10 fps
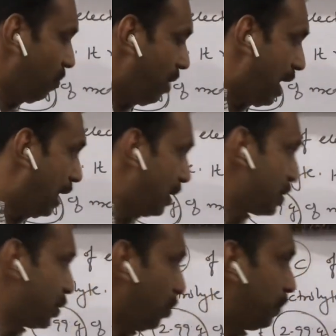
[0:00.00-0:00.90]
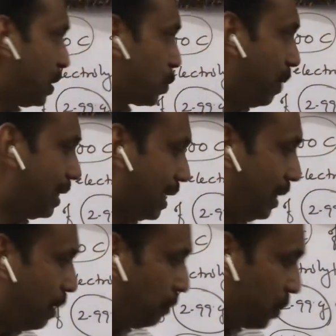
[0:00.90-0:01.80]
valency of this
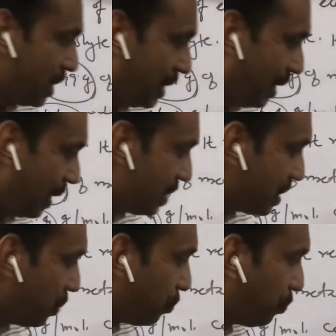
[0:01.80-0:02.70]
metal deposited is